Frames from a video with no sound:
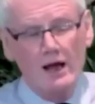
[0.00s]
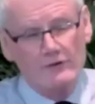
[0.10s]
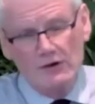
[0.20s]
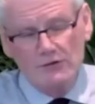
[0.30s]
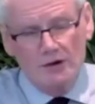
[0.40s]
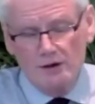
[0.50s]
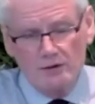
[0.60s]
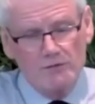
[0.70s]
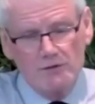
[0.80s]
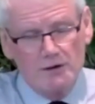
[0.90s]
As I said
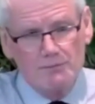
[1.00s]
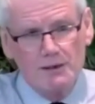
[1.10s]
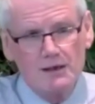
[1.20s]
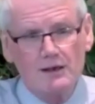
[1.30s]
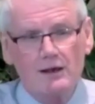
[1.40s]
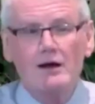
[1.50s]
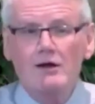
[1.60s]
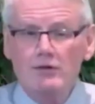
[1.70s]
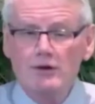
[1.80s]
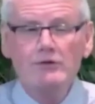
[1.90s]
at the very beginning,
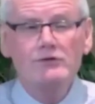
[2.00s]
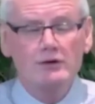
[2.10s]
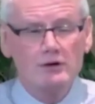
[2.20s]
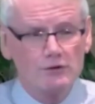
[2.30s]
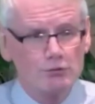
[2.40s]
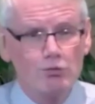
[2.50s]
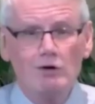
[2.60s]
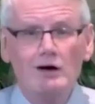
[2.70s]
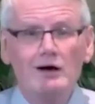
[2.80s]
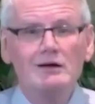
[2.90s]
this is
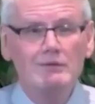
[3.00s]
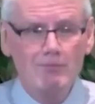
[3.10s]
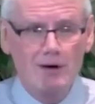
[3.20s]
one